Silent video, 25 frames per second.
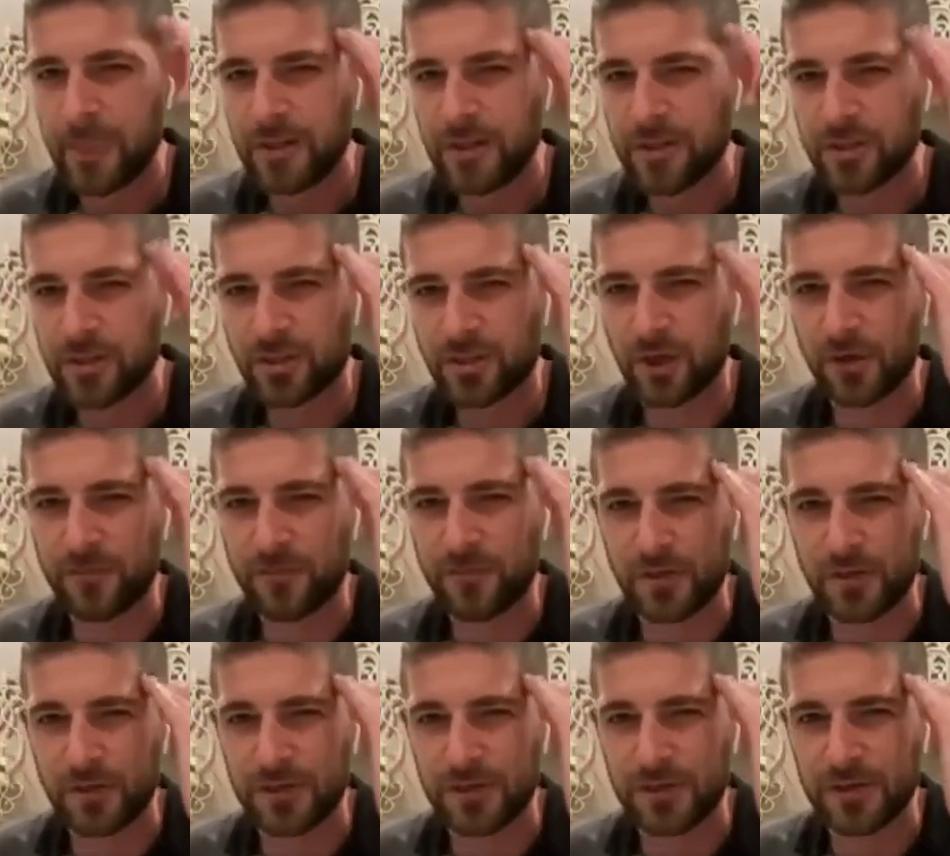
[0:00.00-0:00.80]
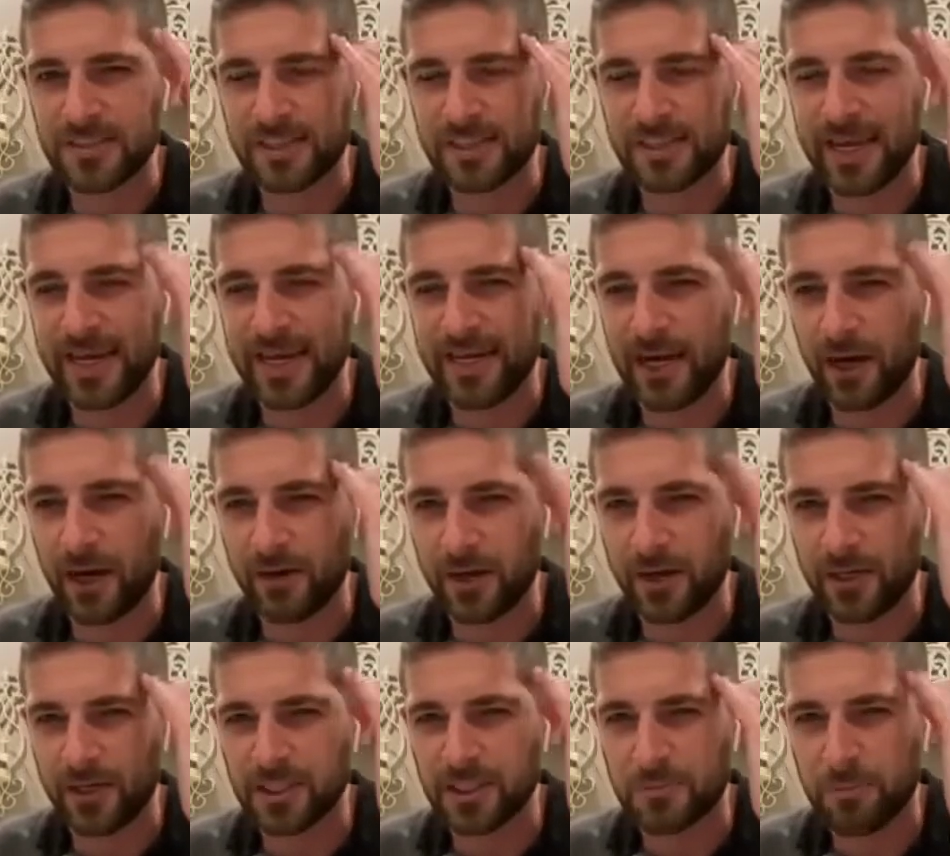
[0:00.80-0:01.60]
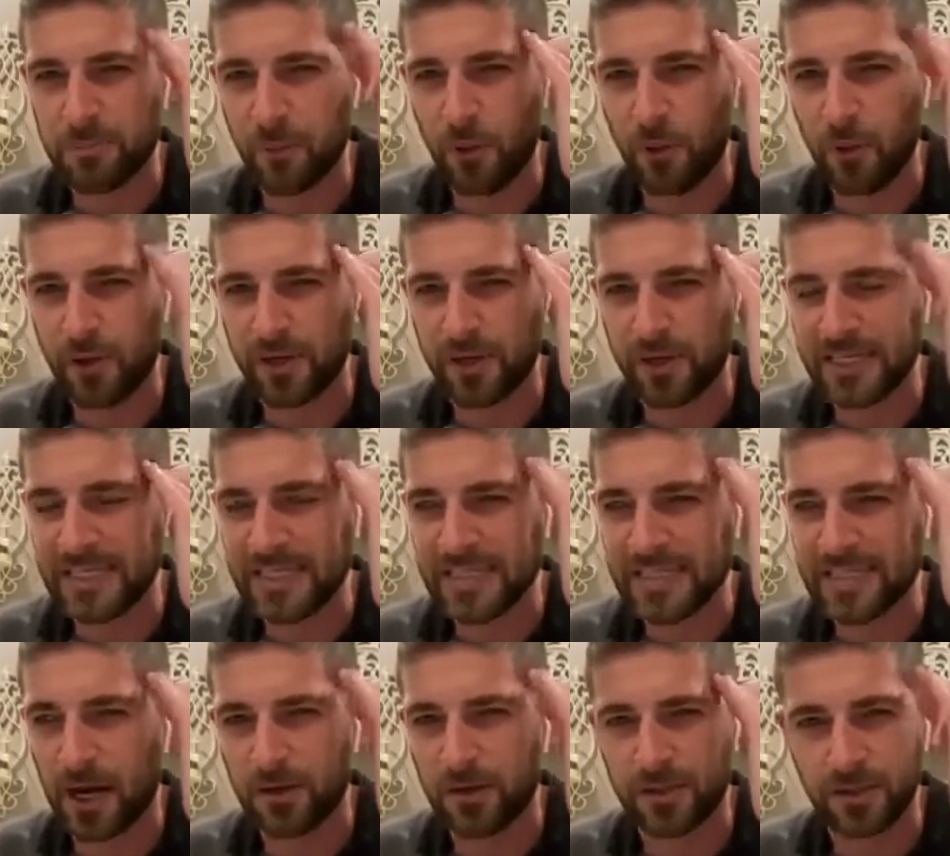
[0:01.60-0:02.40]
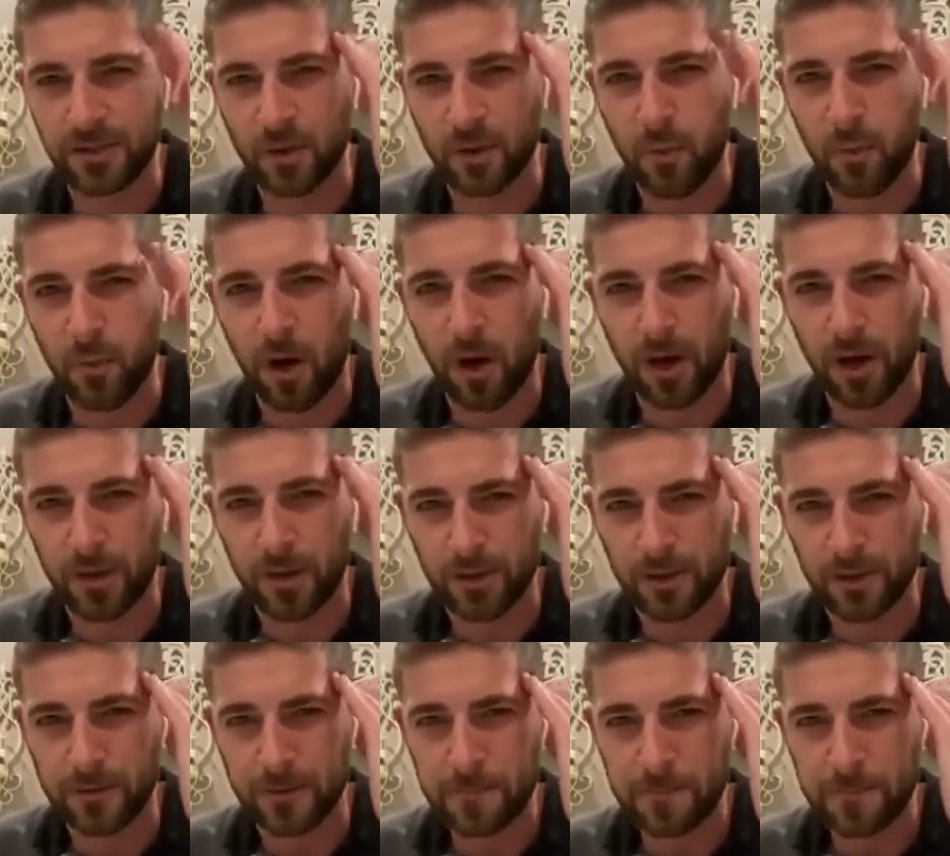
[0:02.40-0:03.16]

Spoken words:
Surfer is laying out on his board and he's out in the water.